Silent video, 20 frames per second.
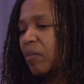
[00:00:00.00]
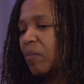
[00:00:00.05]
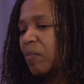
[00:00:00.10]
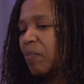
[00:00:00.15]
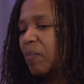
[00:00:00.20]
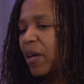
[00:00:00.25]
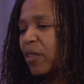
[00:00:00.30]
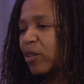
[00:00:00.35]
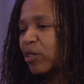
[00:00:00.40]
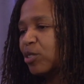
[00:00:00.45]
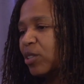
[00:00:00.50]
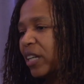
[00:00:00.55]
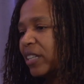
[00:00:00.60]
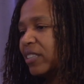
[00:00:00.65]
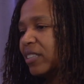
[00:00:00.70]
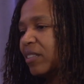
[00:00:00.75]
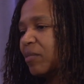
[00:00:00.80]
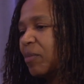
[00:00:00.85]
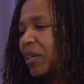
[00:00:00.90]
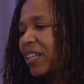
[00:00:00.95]

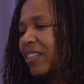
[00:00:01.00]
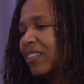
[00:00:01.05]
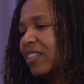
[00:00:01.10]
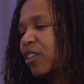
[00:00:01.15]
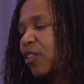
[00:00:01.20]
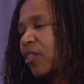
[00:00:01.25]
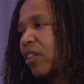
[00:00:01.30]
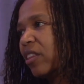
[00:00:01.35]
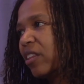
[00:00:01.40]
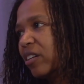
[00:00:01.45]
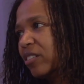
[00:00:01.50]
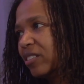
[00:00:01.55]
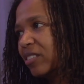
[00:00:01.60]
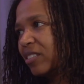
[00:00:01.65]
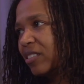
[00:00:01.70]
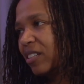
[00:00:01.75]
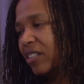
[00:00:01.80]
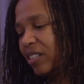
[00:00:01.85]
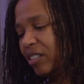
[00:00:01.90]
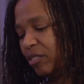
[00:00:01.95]
But you know, then
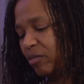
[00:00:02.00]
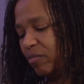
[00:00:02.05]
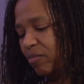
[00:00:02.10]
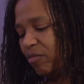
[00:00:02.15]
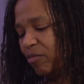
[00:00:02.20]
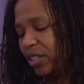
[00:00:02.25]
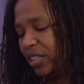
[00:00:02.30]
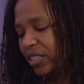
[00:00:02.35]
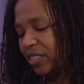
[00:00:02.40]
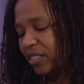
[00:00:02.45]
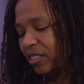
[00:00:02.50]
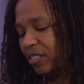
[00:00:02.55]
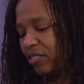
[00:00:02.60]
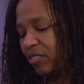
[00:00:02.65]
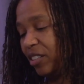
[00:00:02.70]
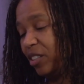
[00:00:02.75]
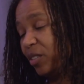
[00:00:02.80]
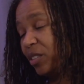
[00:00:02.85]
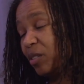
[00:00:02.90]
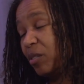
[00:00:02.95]
there's the risk of,
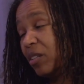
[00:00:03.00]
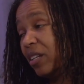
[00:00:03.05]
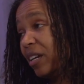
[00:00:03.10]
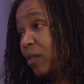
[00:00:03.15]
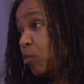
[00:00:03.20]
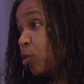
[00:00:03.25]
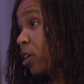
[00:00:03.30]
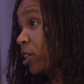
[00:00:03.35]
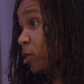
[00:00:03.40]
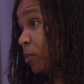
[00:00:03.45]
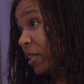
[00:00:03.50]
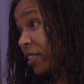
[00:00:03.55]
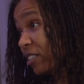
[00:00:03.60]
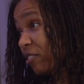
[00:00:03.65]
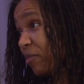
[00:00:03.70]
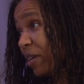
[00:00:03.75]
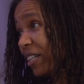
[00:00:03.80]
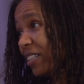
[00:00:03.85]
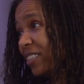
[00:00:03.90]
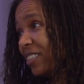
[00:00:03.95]
you know, it's a more
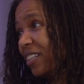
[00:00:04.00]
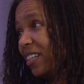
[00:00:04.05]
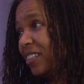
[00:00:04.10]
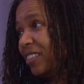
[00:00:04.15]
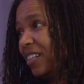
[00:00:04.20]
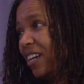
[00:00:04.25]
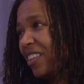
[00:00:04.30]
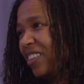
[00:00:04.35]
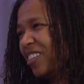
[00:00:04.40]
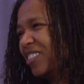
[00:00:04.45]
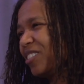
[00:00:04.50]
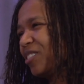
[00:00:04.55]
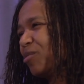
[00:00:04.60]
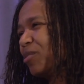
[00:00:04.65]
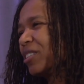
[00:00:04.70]
expensive medicine, and there's the